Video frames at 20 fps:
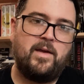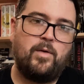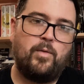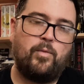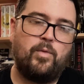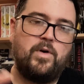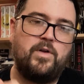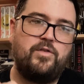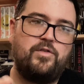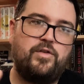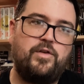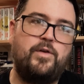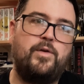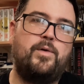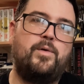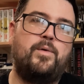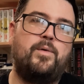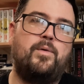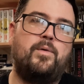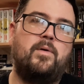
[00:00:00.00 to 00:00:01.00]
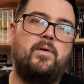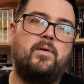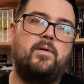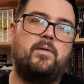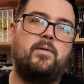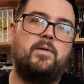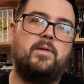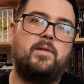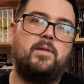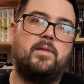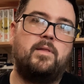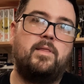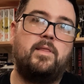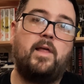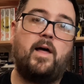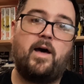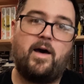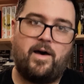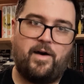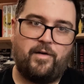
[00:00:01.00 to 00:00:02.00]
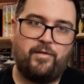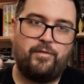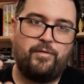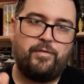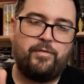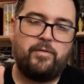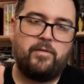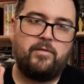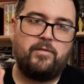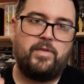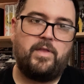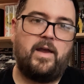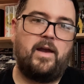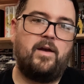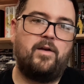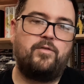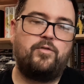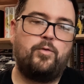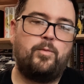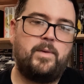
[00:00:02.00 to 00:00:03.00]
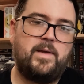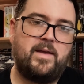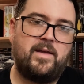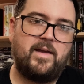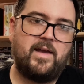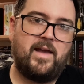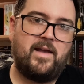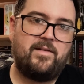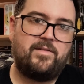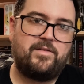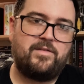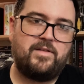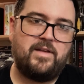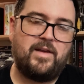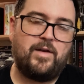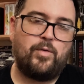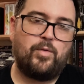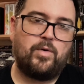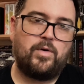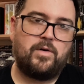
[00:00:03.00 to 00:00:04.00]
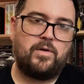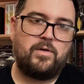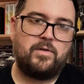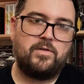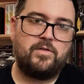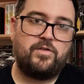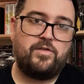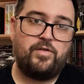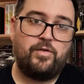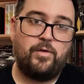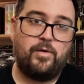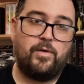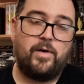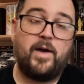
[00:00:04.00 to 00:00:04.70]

would you love there to be a sequel to,